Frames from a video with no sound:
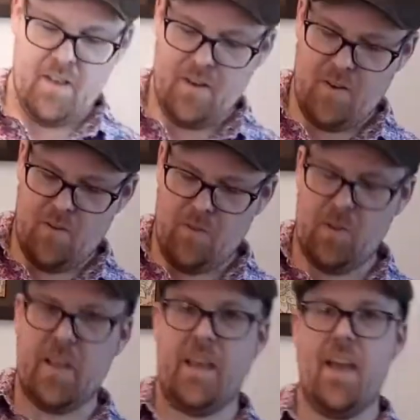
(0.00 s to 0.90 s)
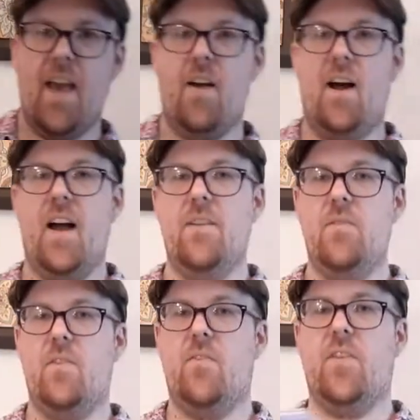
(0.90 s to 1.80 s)
Holy cow. I
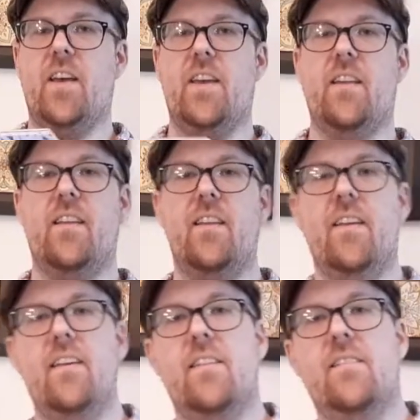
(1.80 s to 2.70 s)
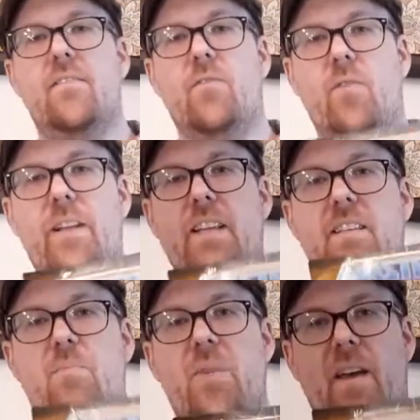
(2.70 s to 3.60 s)
don't know if I can really
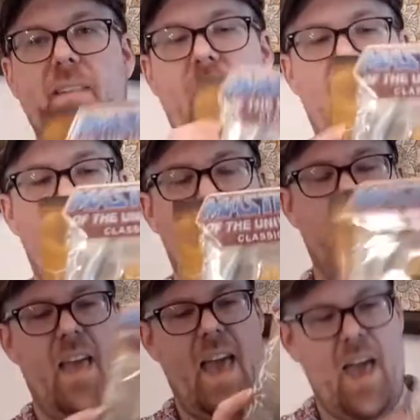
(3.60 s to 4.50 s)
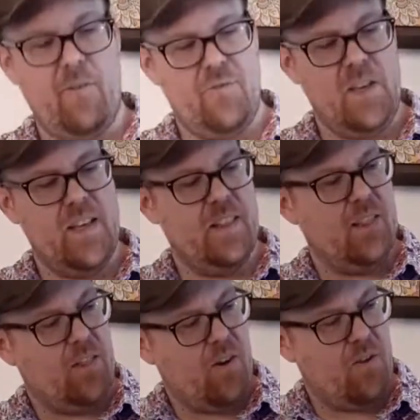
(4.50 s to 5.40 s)
depict how hefty and
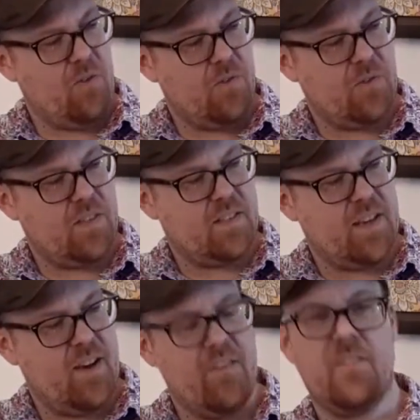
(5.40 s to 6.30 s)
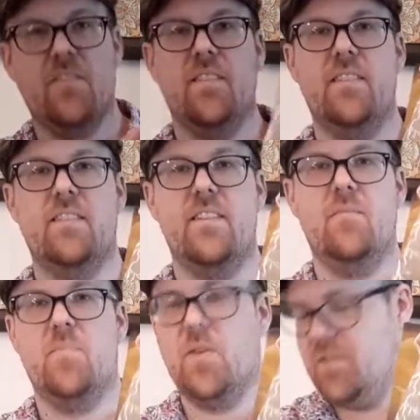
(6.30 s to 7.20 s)
large this character is
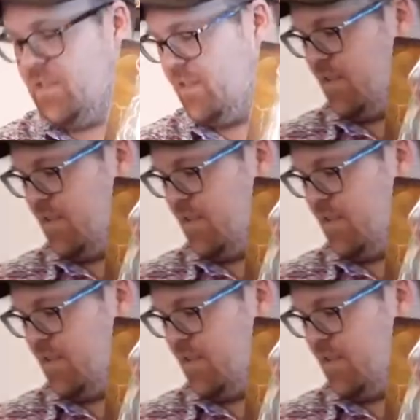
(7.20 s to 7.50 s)
in person.